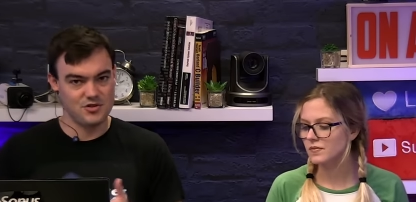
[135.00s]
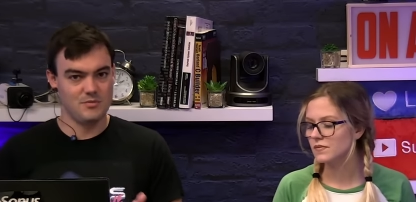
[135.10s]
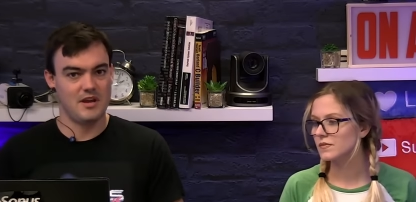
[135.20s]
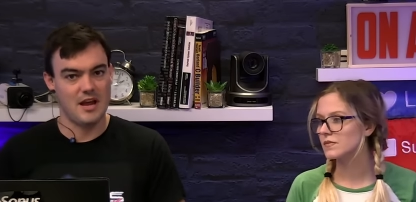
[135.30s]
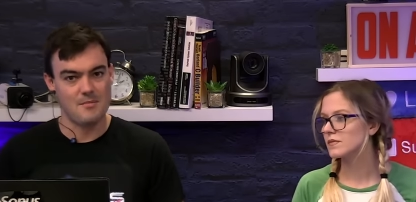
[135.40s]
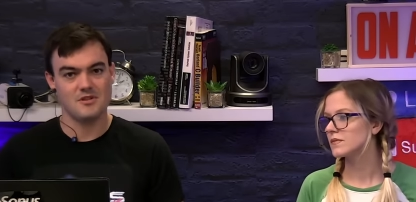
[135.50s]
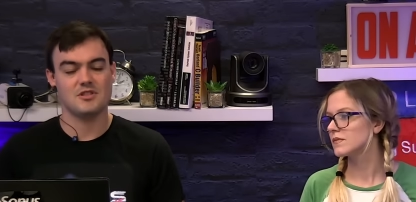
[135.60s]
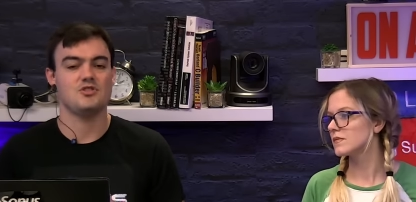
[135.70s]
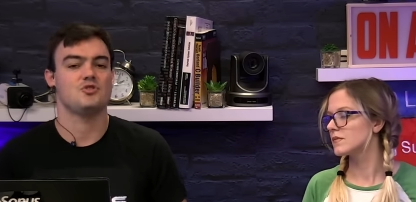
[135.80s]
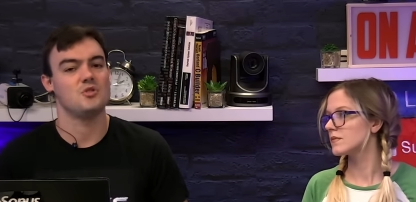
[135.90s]
Speaker 1: zoom cameras,
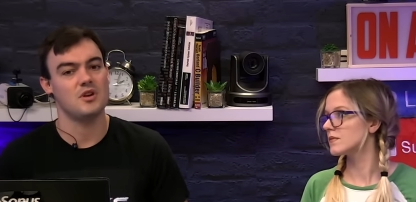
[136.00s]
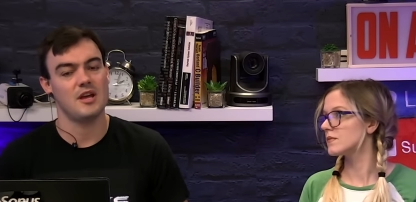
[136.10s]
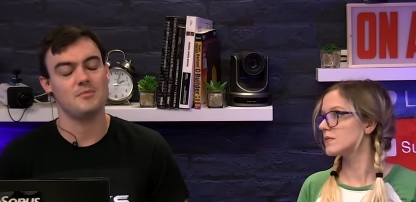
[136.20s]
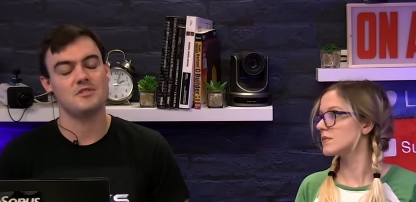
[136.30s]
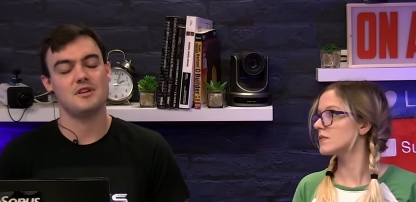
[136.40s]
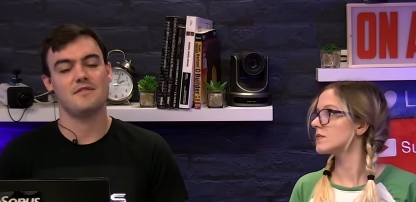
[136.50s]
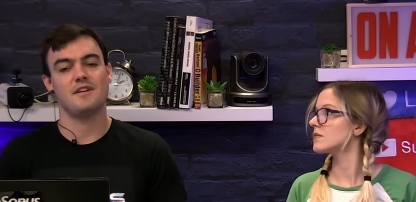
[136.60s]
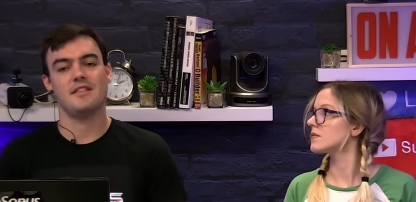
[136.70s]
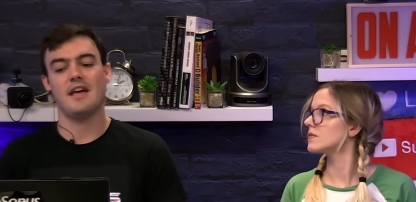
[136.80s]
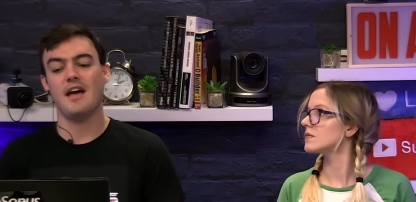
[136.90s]
control cables, stuff
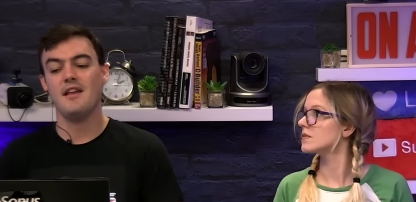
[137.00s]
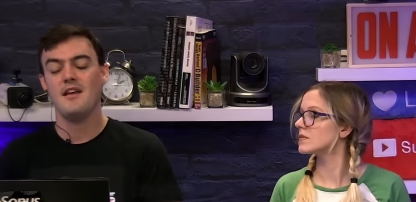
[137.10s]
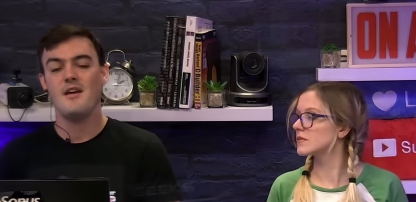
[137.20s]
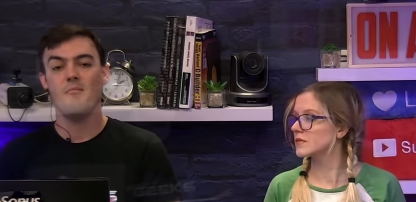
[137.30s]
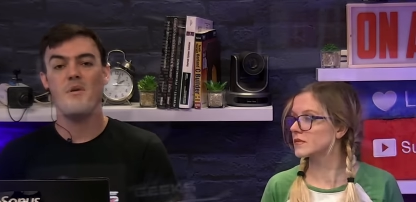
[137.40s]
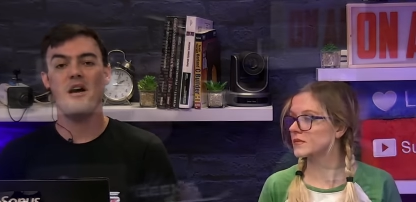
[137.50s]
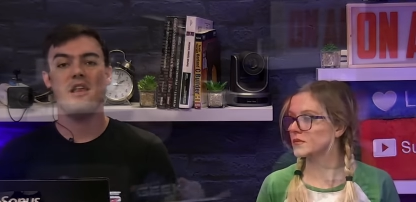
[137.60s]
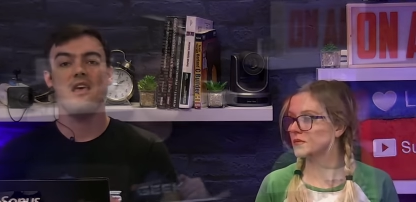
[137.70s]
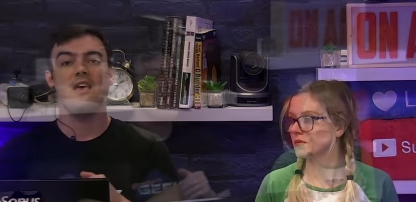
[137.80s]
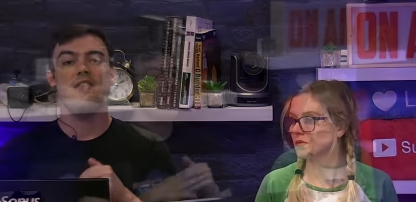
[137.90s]
like that, but
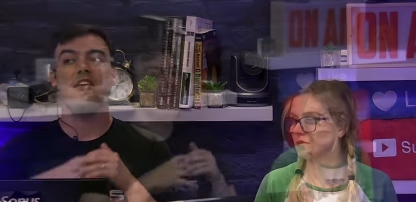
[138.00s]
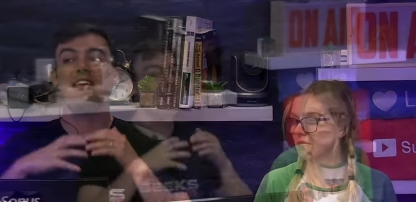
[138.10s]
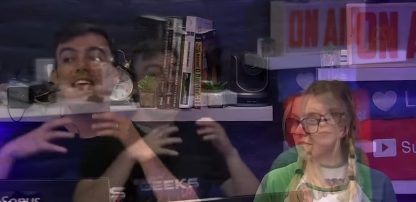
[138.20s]
the